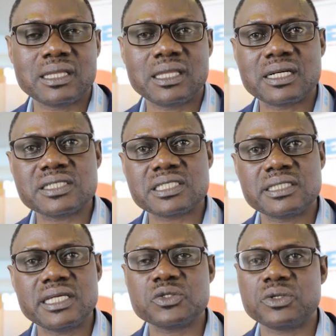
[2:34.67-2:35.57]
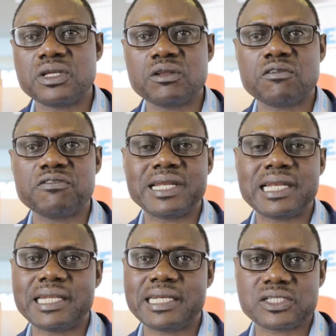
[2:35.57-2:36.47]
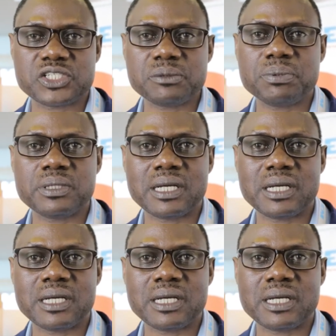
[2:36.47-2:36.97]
there is need to innovate leadership